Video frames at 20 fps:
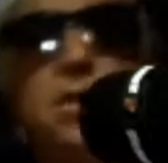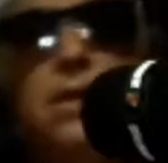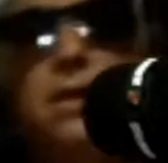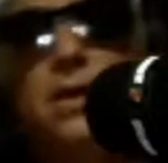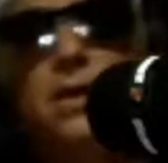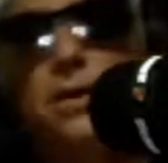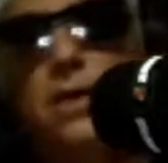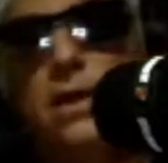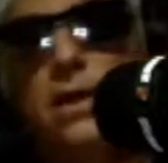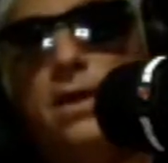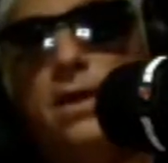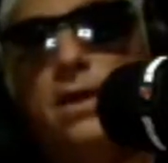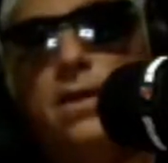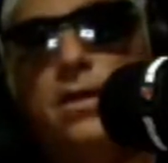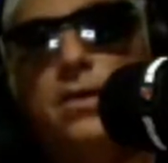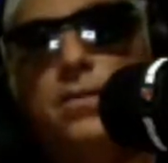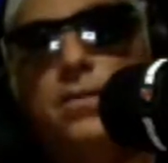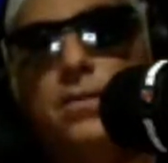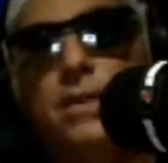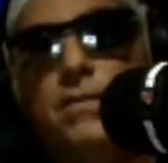know how
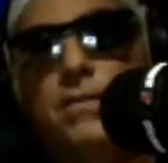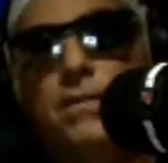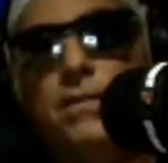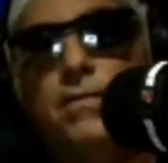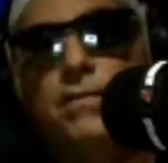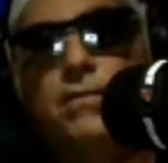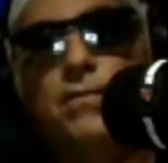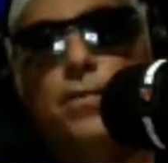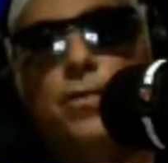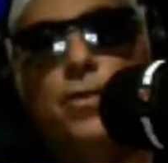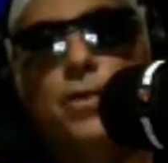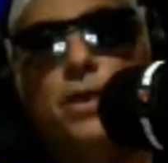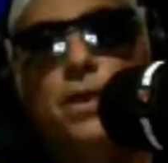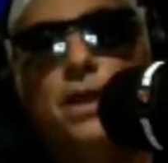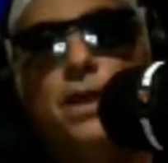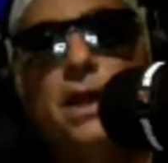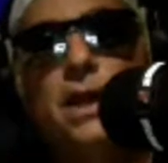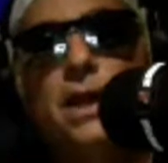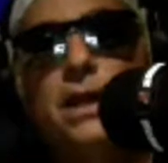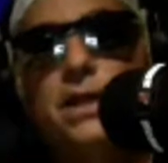long, maybe
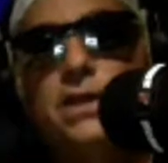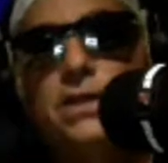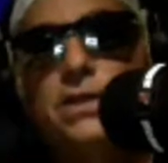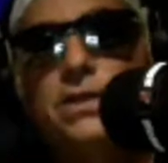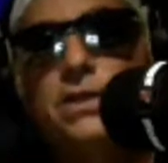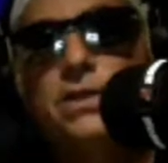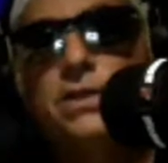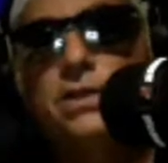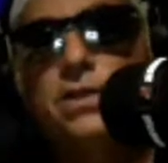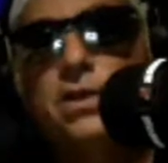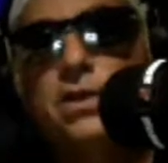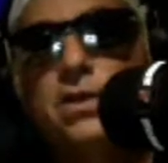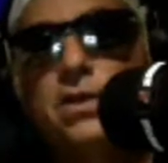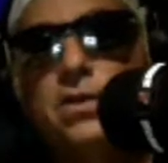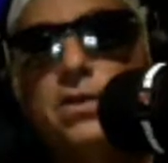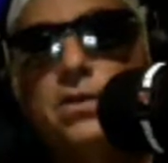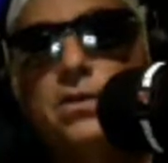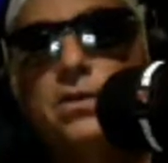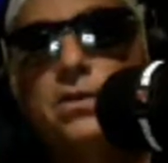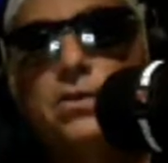forty-eight inches
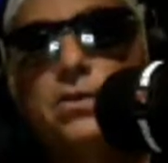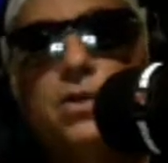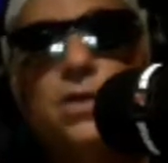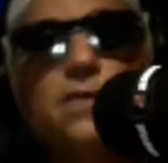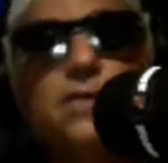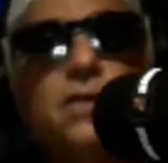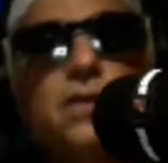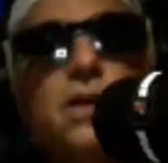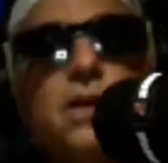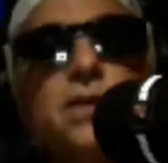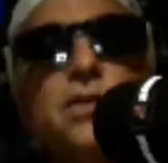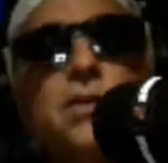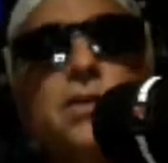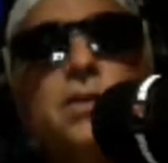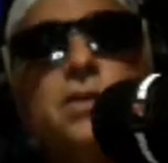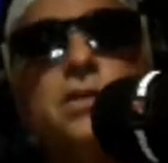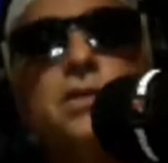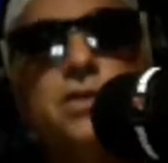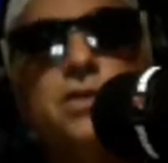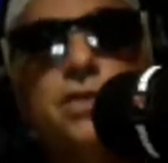long. So I took
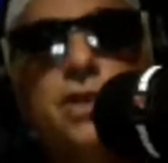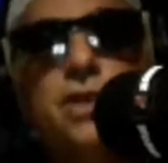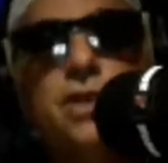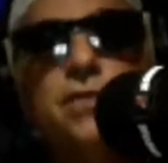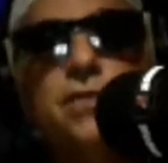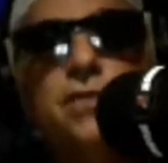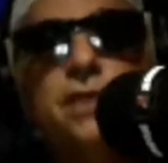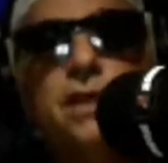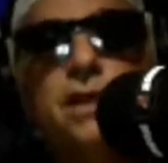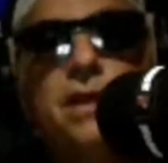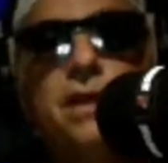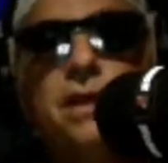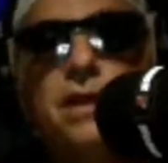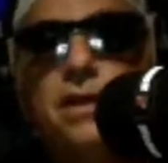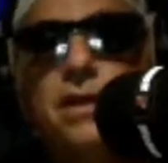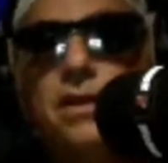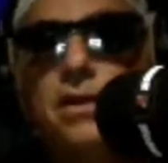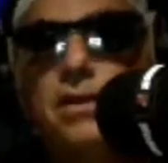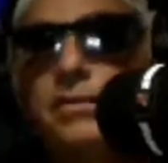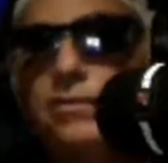the shelf out of
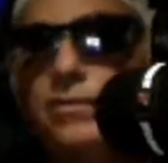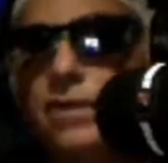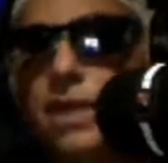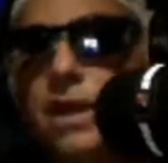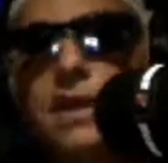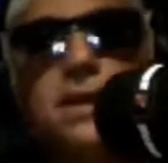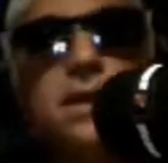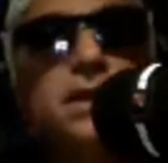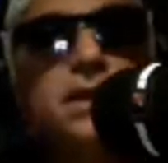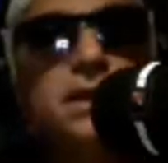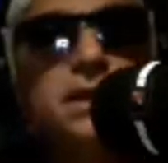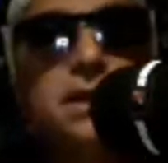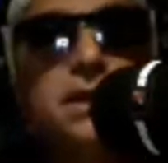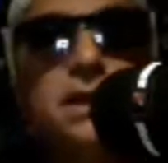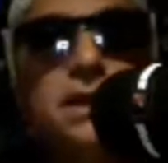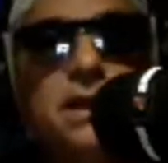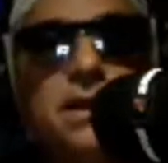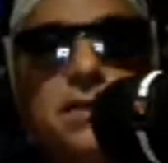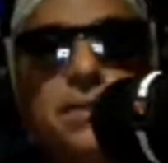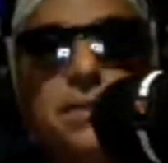there. I didn't need it,